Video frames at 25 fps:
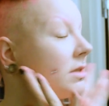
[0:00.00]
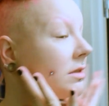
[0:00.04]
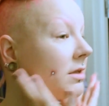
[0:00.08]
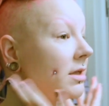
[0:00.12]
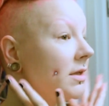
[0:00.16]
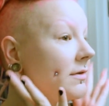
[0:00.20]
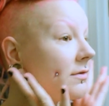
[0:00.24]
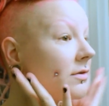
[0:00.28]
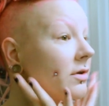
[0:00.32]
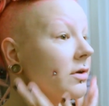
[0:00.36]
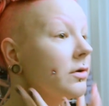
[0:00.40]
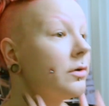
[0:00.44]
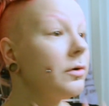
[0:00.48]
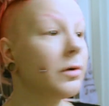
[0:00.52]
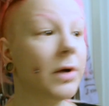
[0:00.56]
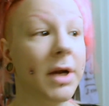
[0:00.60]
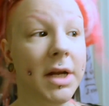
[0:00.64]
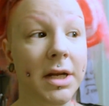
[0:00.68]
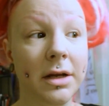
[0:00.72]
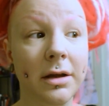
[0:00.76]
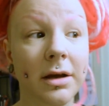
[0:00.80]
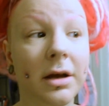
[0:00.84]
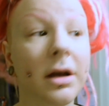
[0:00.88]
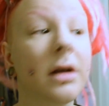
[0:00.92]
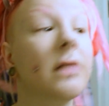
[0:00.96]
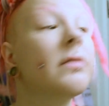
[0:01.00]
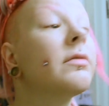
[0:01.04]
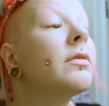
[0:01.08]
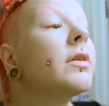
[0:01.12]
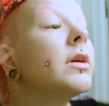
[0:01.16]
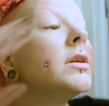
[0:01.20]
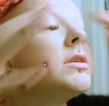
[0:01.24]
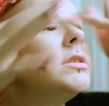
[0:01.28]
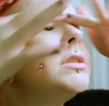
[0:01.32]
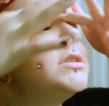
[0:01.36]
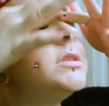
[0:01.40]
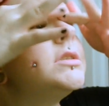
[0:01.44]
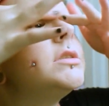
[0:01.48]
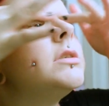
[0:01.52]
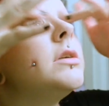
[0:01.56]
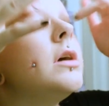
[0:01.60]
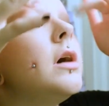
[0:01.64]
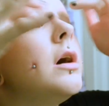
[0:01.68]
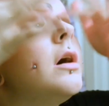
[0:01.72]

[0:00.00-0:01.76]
It gives a great coverage.